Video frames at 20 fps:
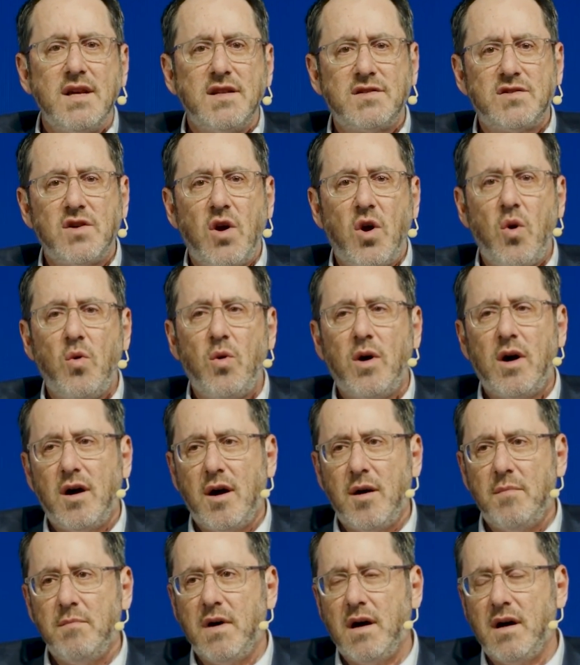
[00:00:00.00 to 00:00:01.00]
So
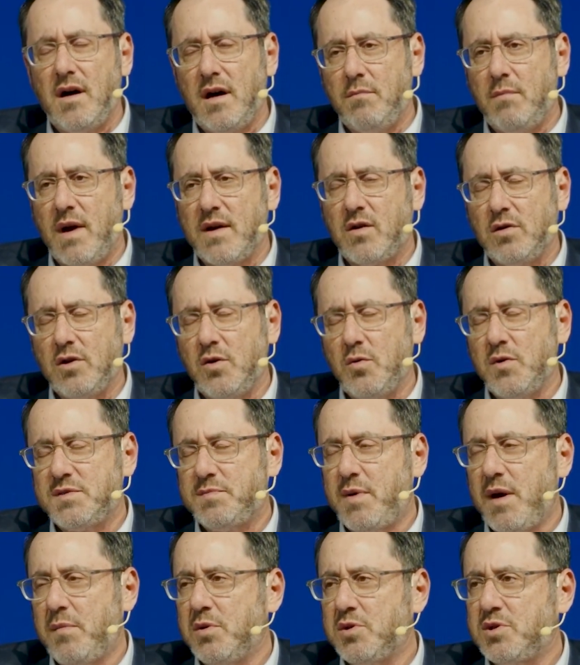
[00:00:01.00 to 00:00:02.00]
Michael
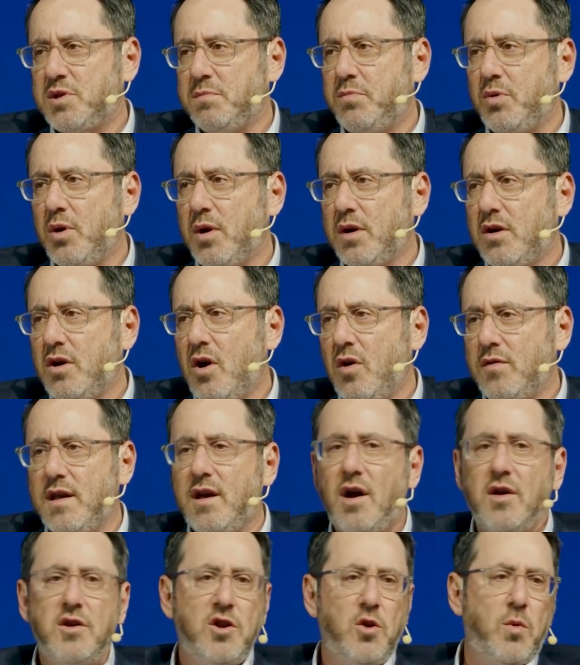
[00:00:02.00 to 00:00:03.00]
Lewis published a book called
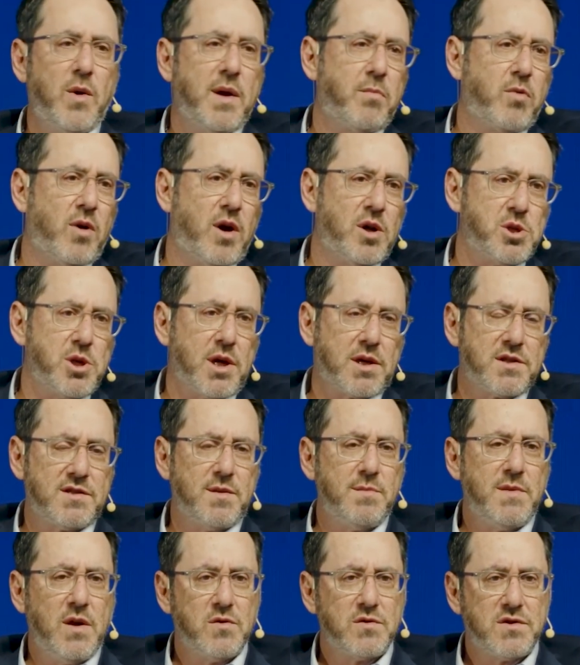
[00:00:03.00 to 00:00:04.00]
The Undoing Project
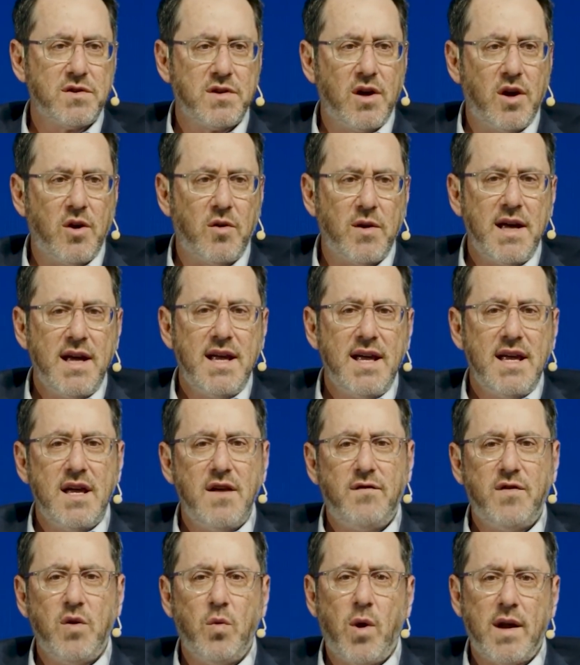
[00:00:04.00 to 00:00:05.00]
some years ago,
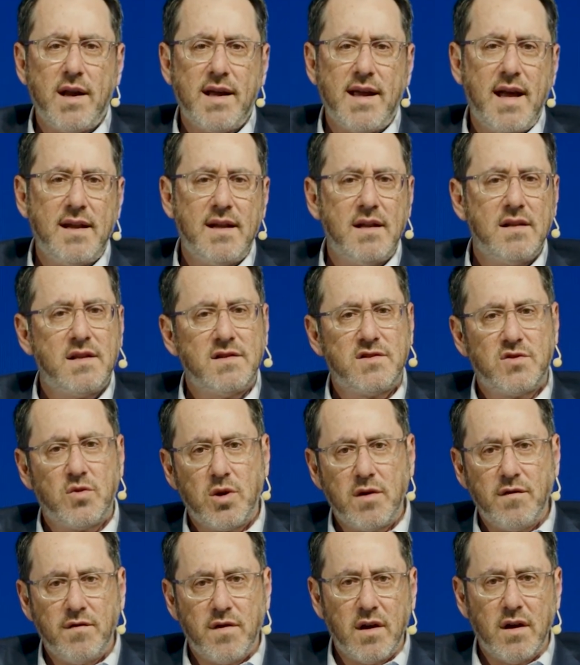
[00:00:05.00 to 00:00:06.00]
if you want to get into
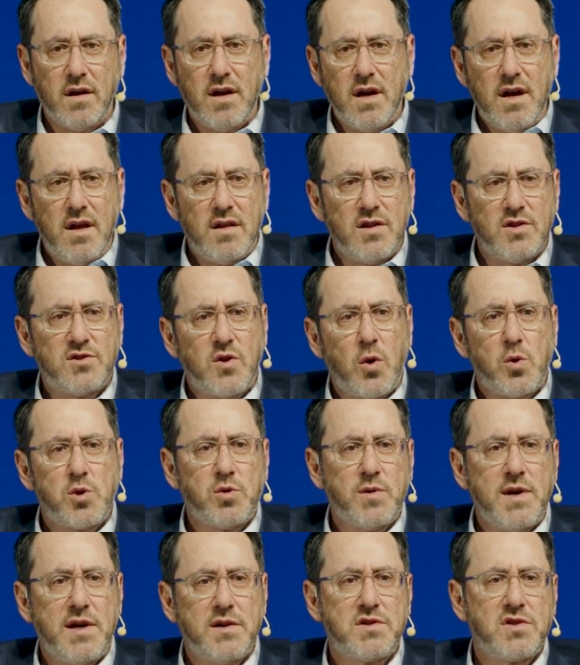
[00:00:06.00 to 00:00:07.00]
sort of the
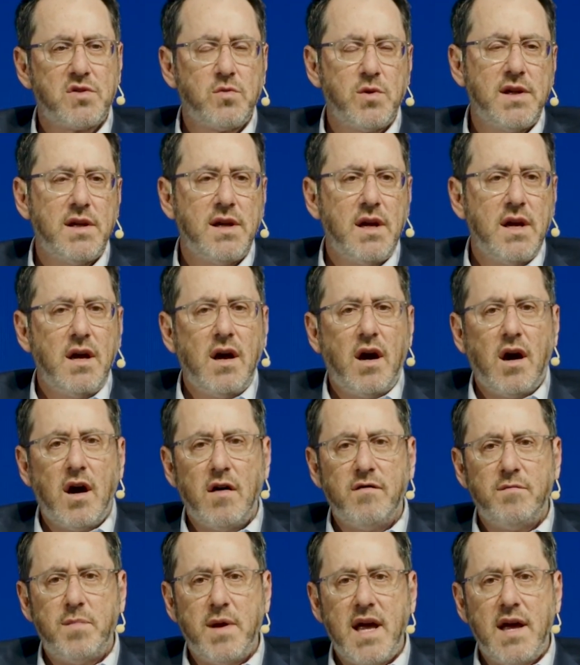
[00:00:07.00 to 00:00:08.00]
social history
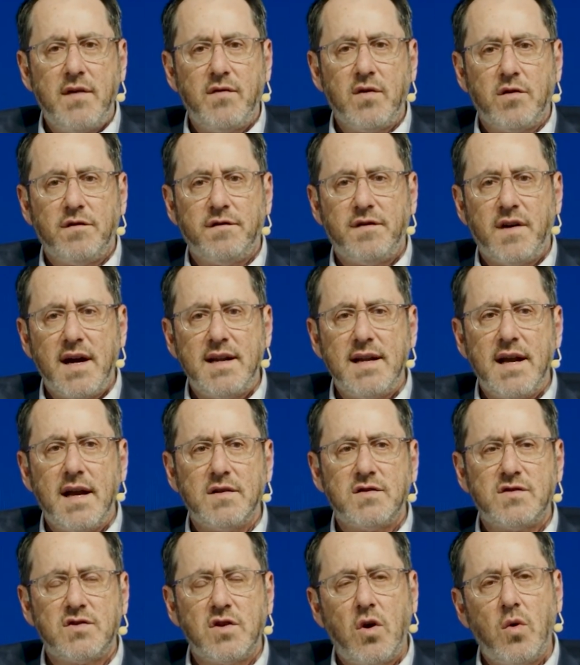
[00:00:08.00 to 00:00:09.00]
of behavioral
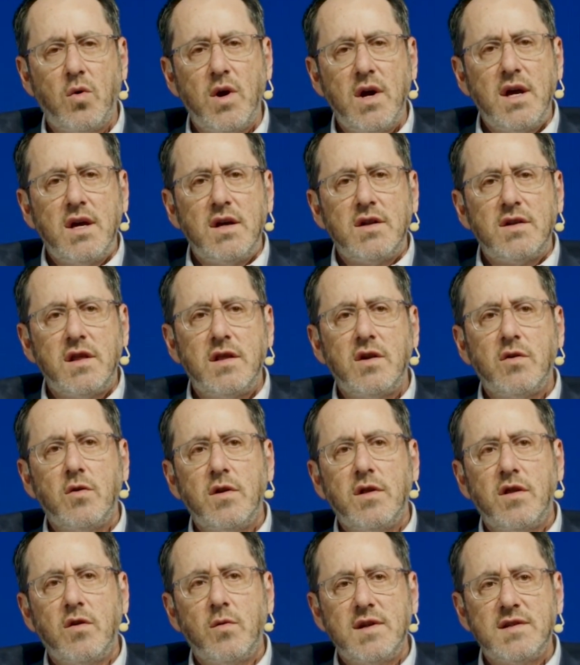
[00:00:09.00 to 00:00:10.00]
finance. So
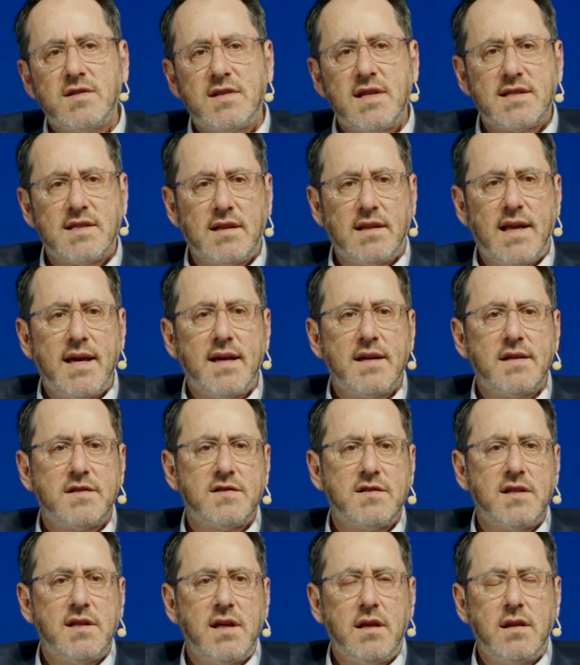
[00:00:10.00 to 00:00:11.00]
there is this
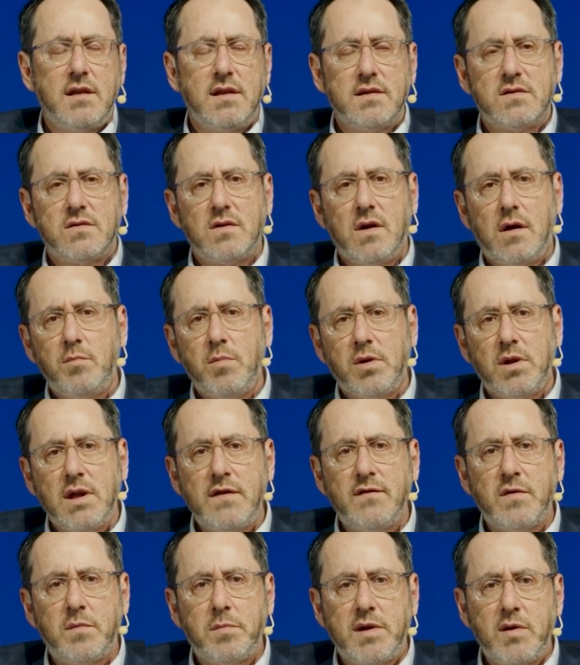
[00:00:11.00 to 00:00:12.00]
legacy, this
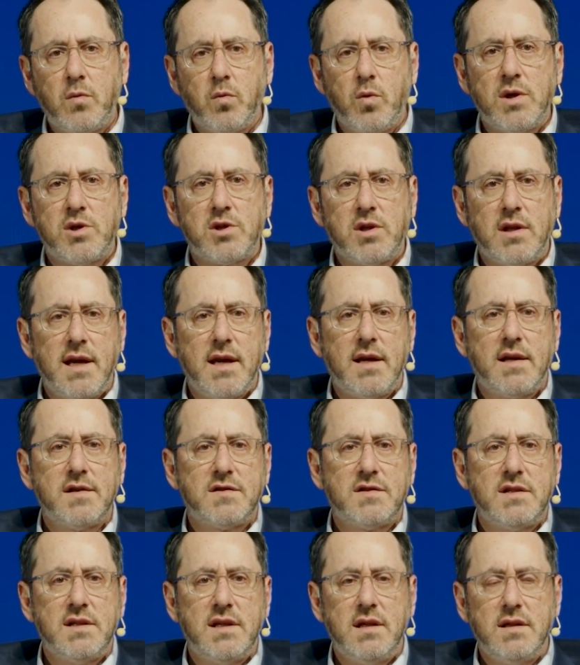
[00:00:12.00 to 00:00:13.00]
unbelievably rich
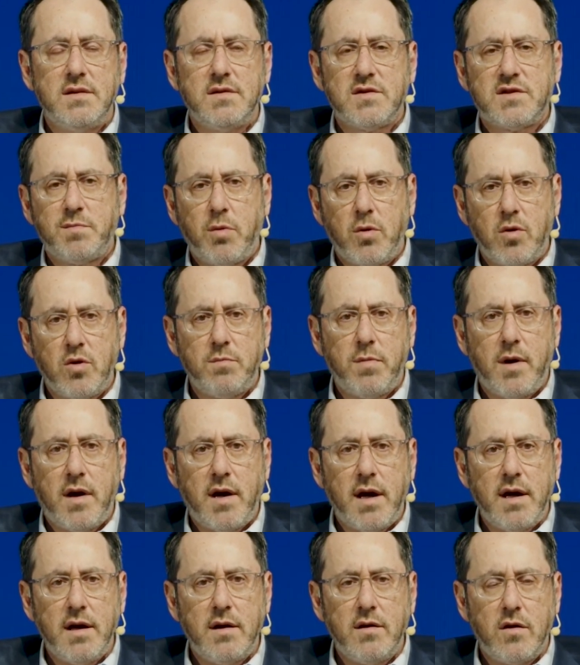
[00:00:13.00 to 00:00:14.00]
legacy, spurred
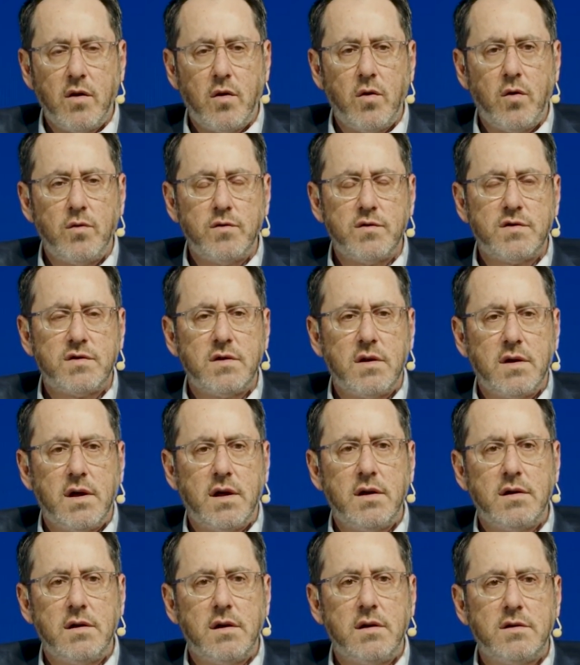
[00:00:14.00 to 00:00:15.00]
by those
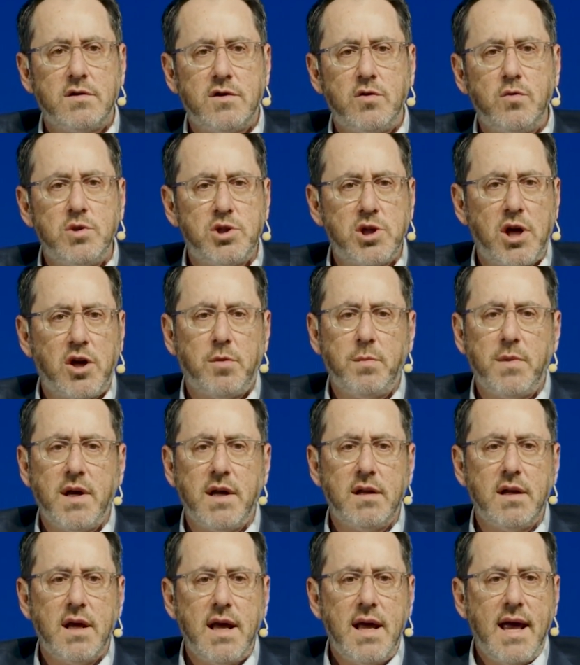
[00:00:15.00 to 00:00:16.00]
two
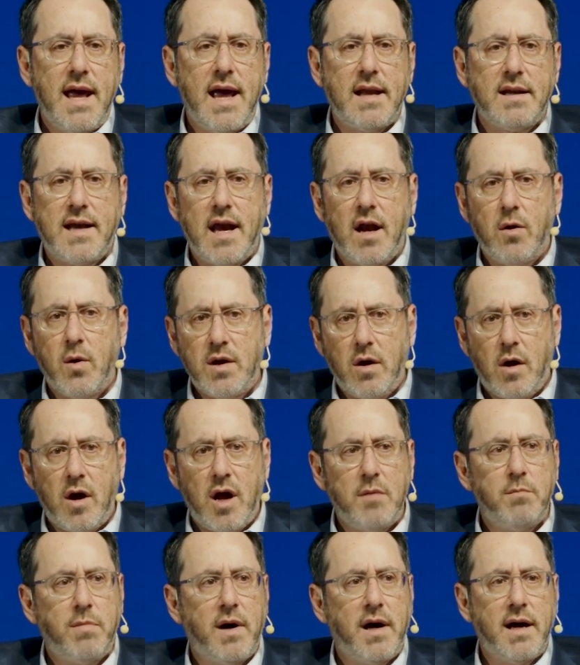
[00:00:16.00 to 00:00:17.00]
gentlemen and carried
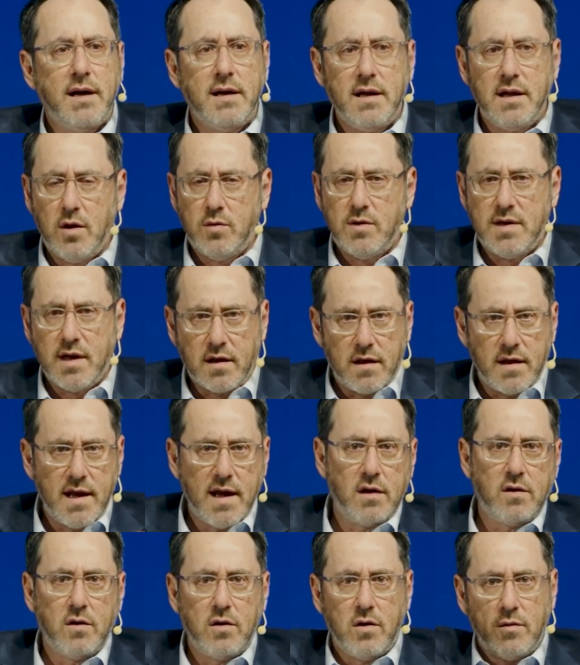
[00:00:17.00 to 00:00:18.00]
on by Dick
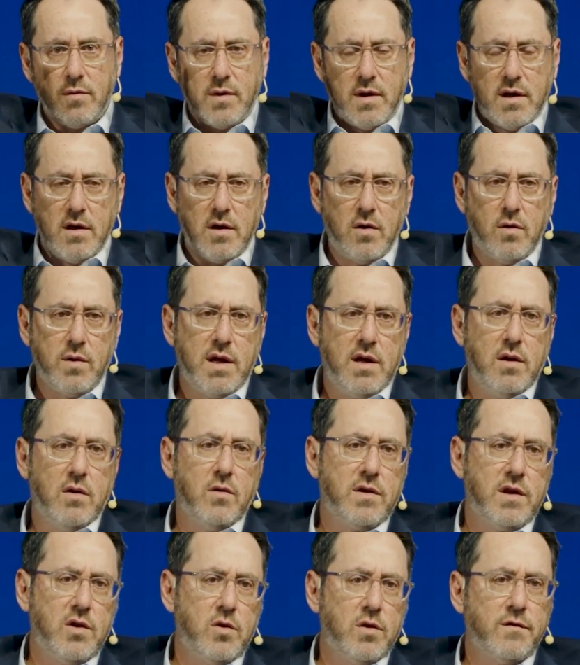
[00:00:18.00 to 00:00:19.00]
Thaler,
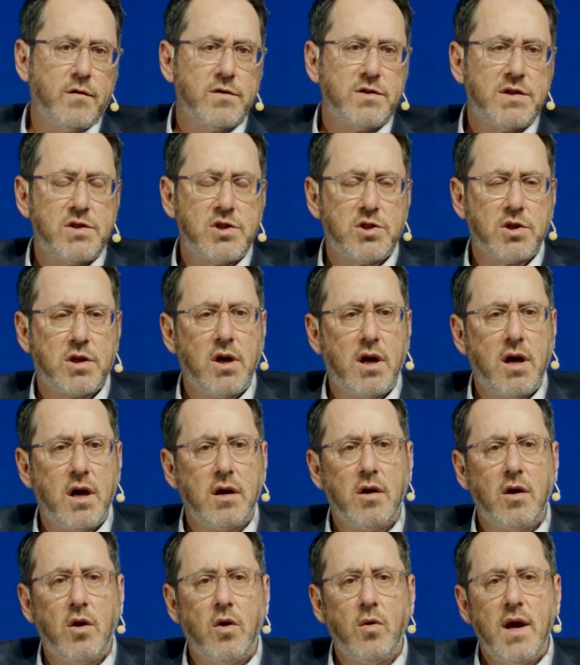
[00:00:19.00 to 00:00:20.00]
here at the University of
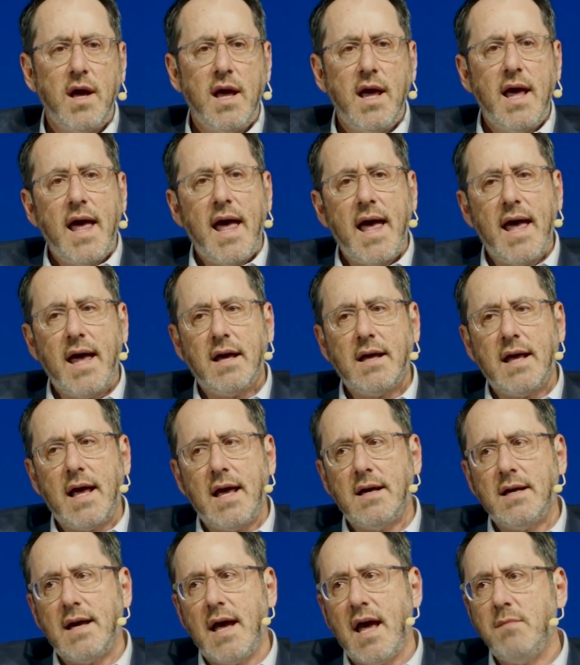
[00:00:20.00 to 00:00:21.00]
Chicago,
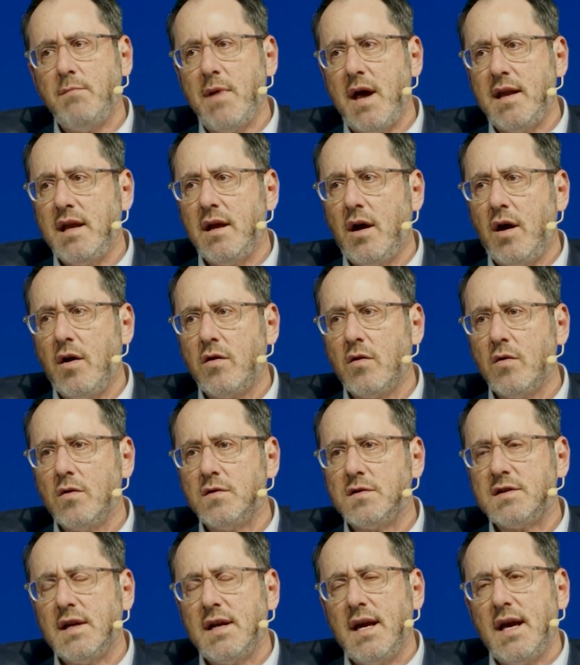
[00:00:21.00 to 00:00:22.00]
and many
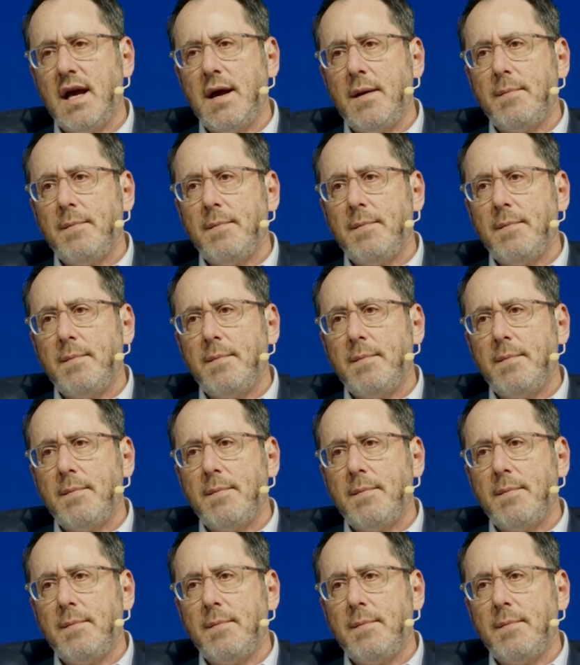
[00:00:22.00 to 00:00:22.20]
others.